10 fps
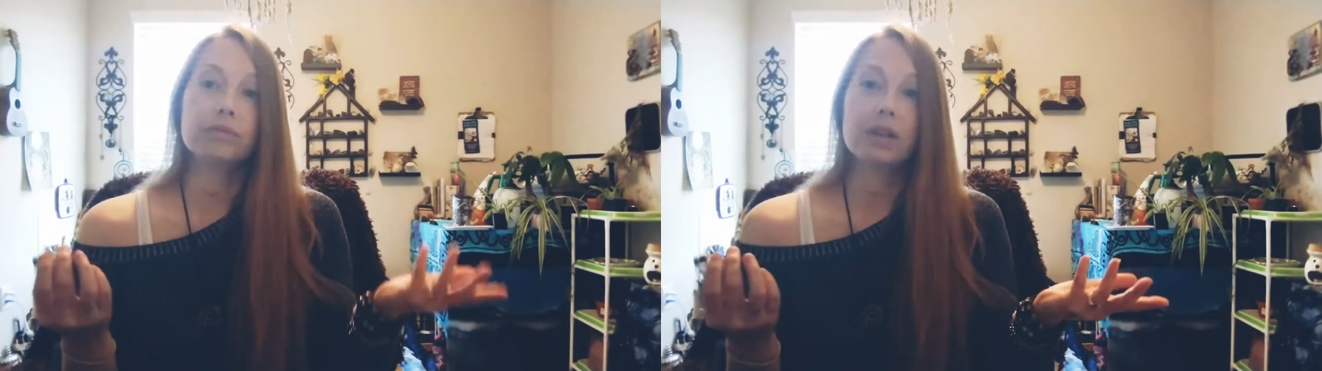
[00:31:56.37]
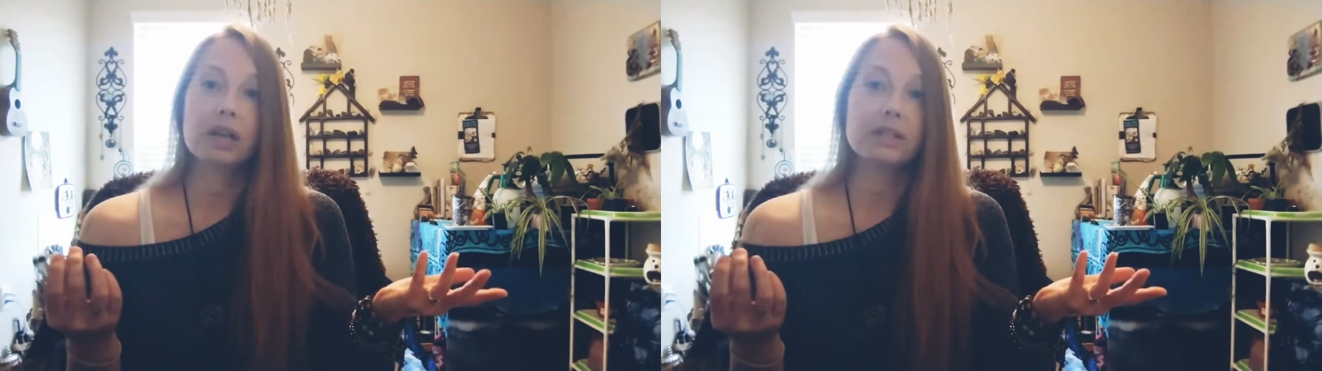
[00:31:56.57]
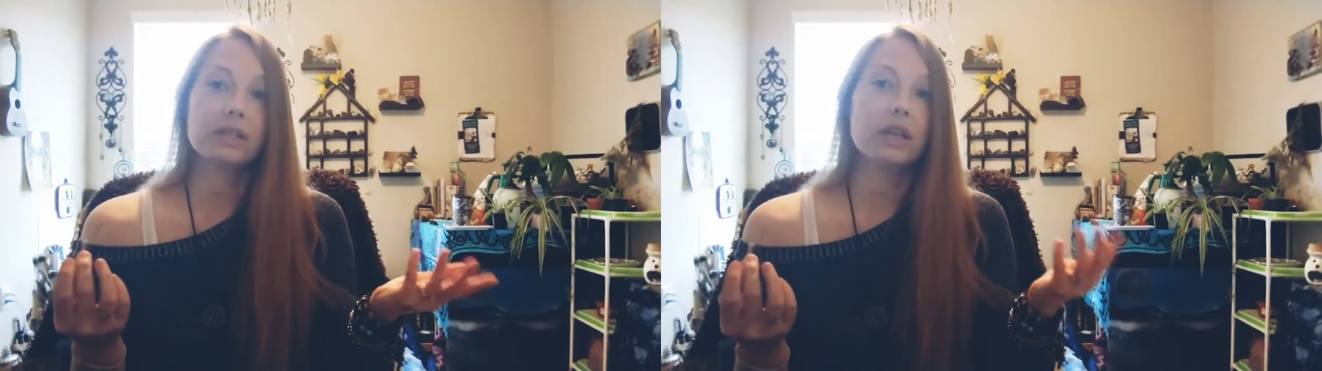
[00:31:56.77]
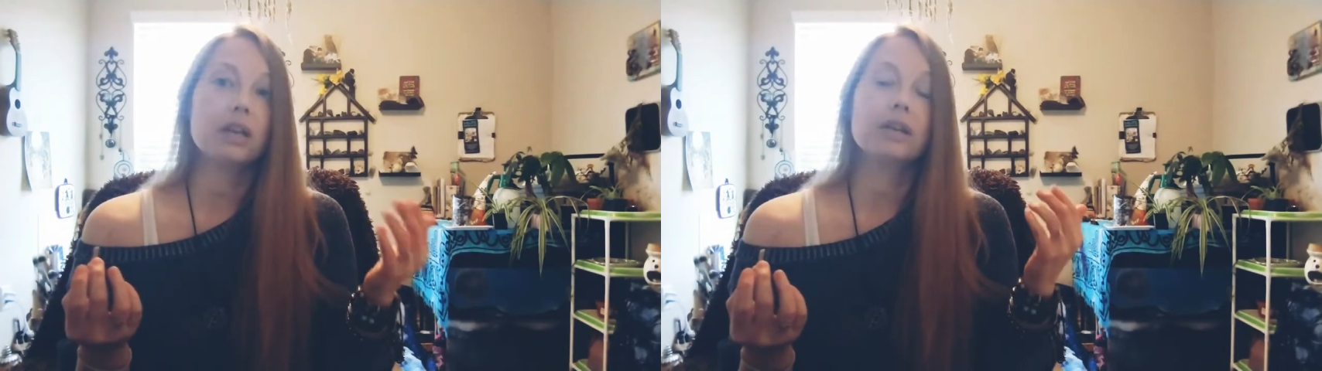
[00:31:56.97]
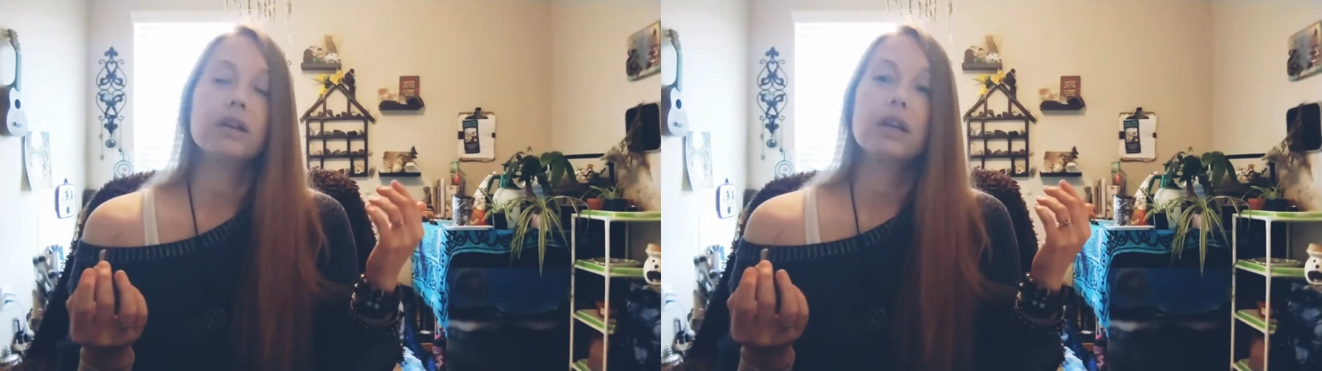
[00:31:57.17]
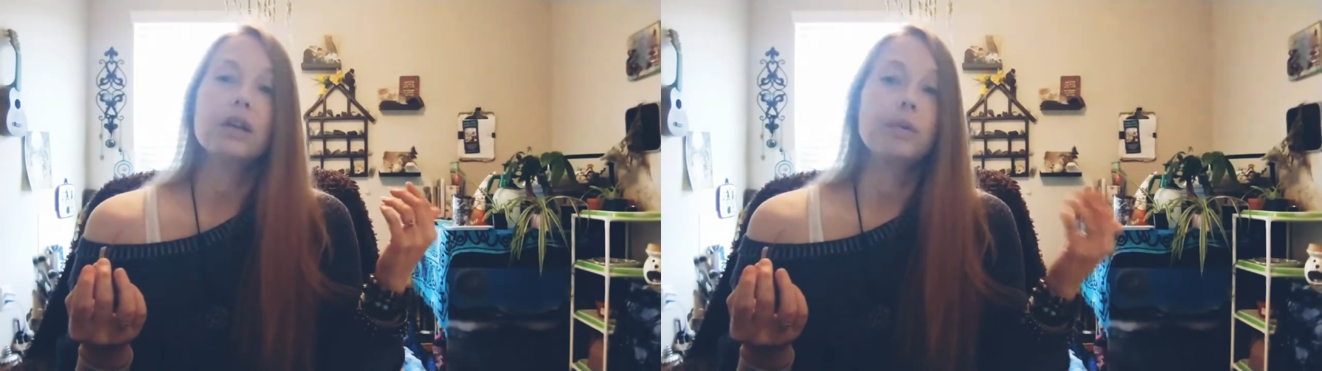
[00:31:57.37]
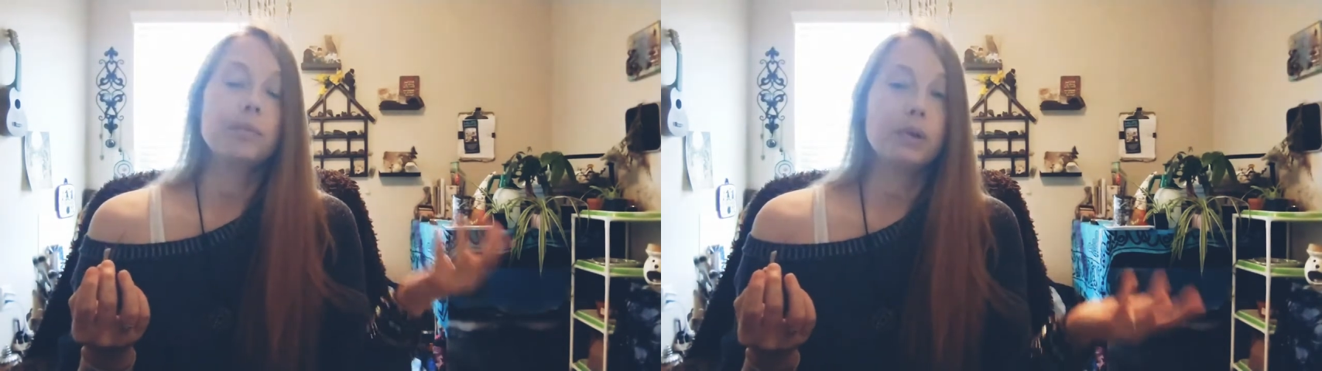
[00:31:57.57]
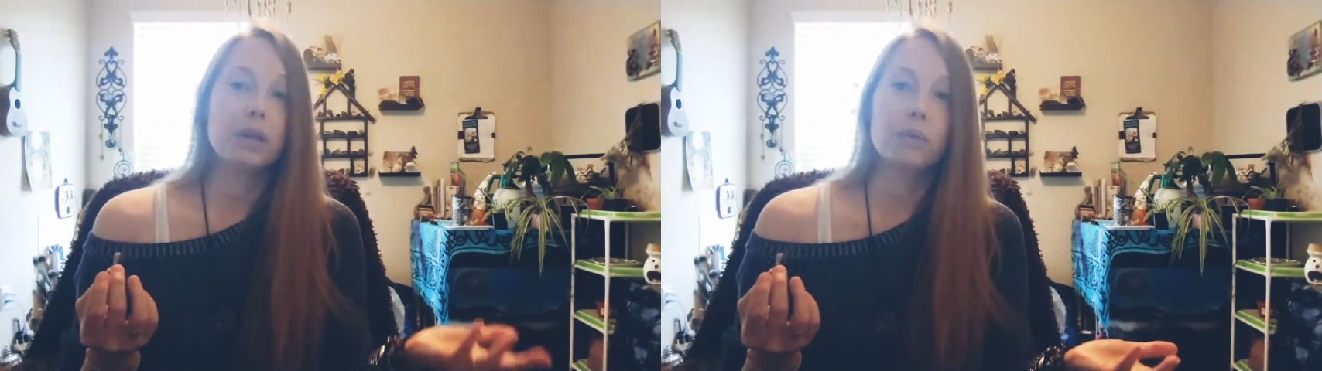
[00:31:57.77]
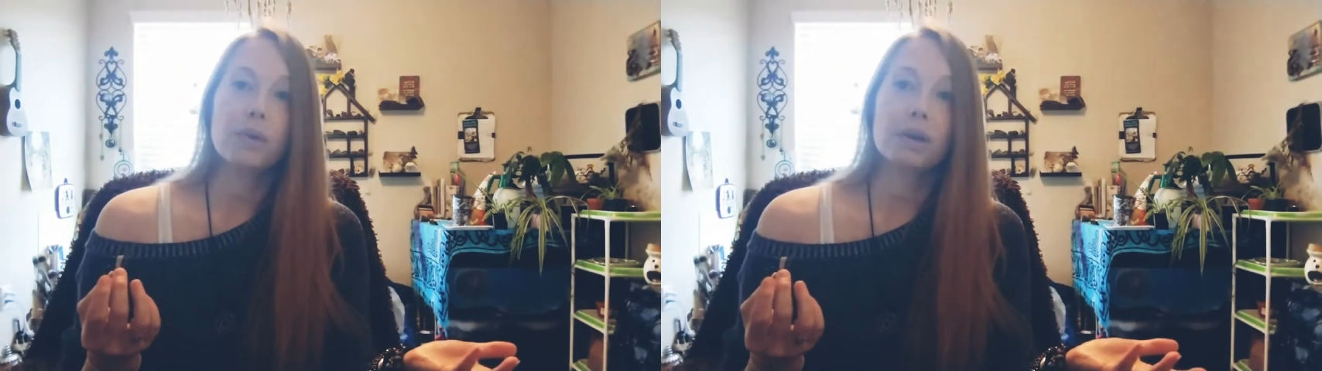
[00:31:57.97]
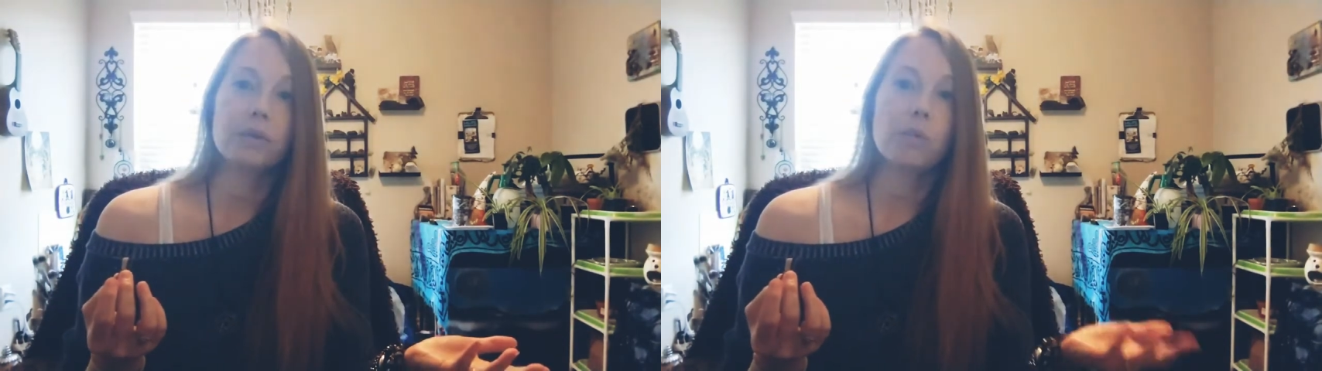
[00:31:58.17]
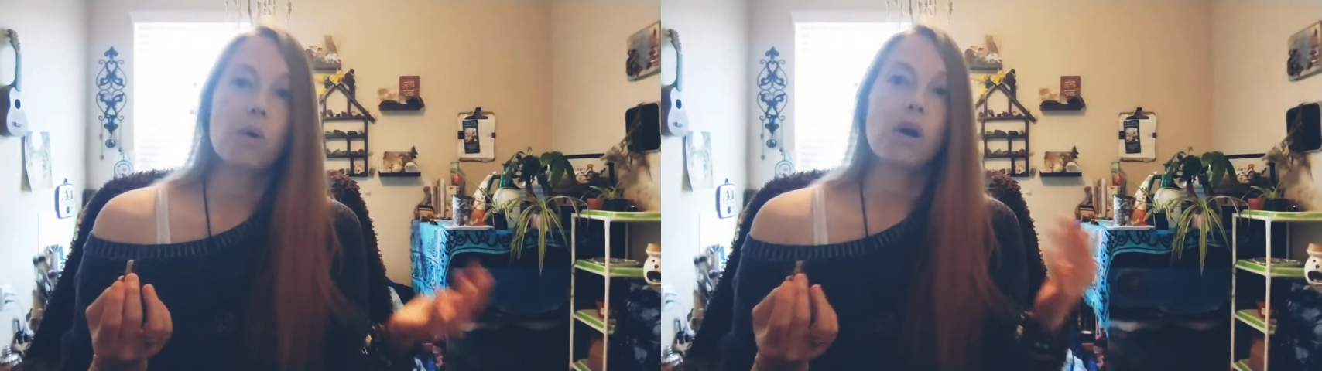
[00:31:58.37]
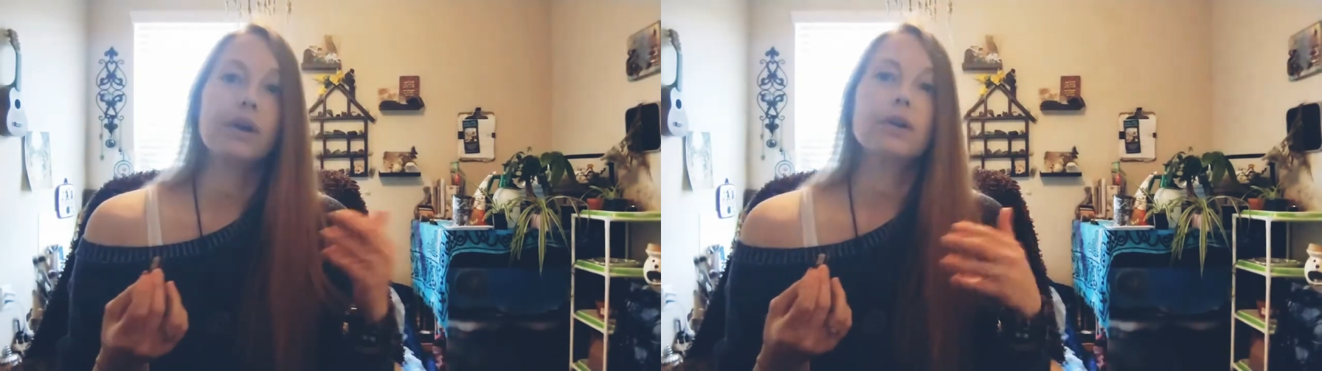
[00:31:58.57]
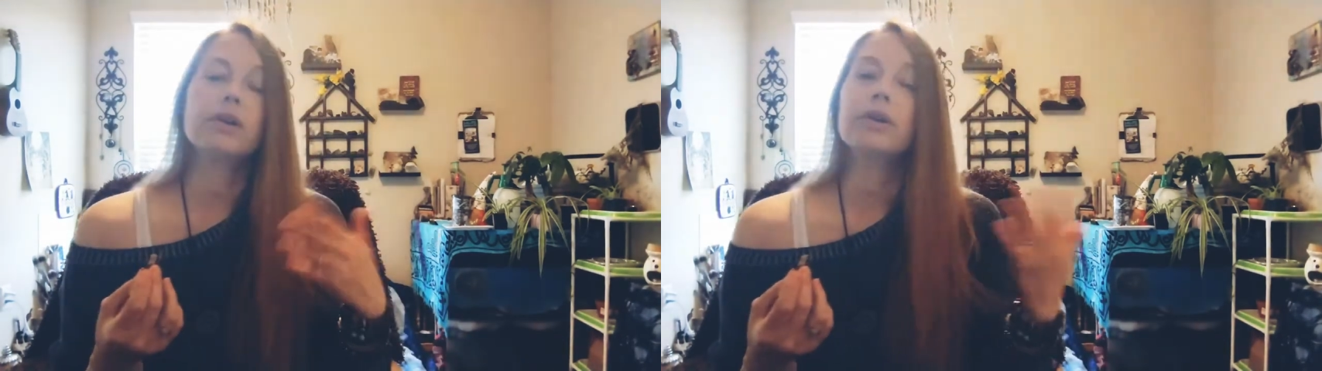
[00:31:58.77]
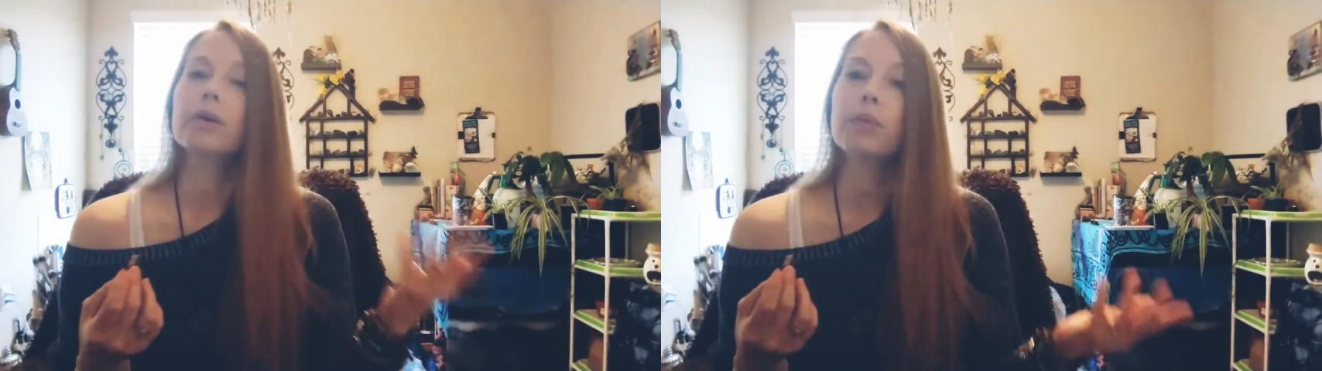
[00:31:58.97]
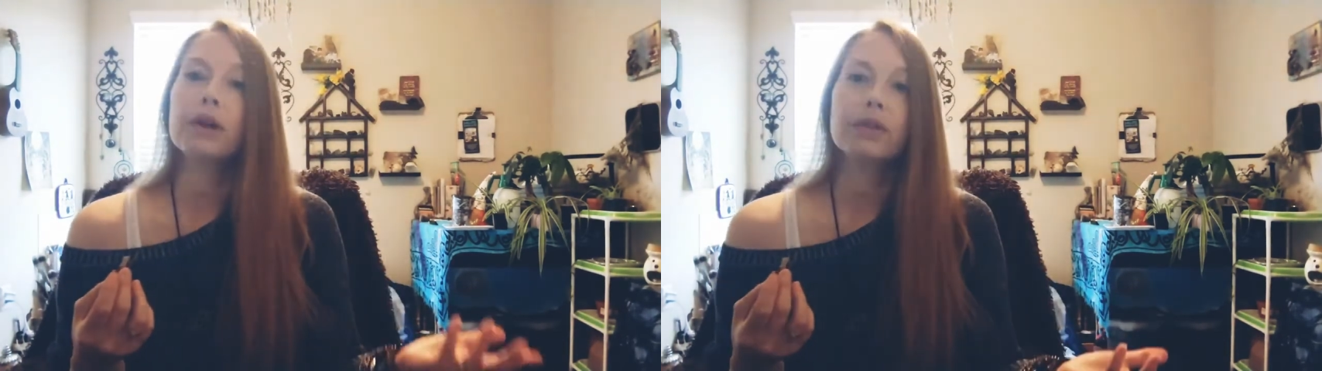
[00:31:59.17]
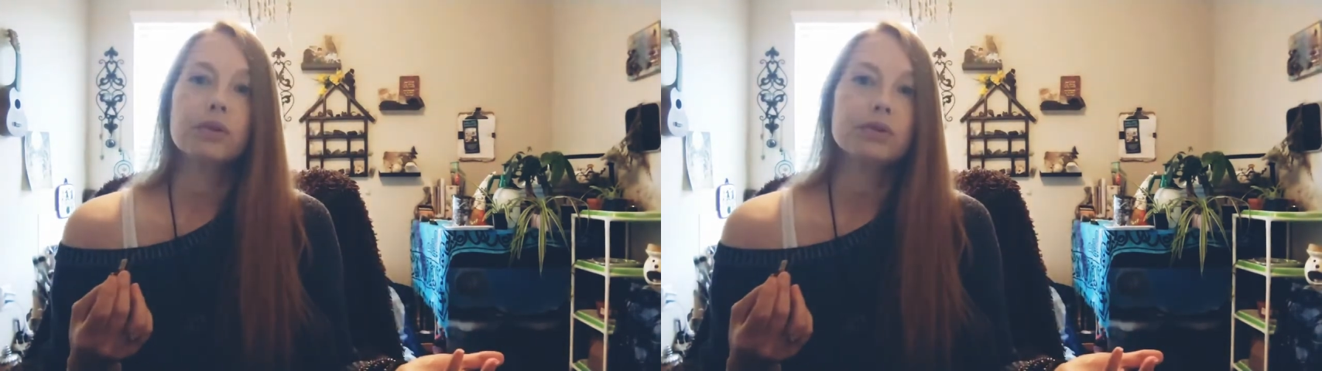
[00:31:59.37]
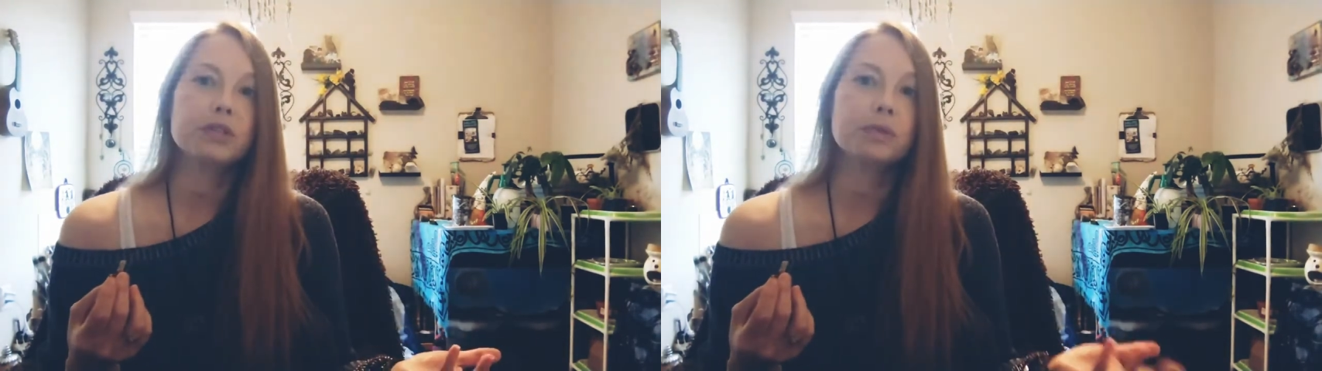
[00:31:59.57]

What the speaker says: like I said, put it in running water, run it through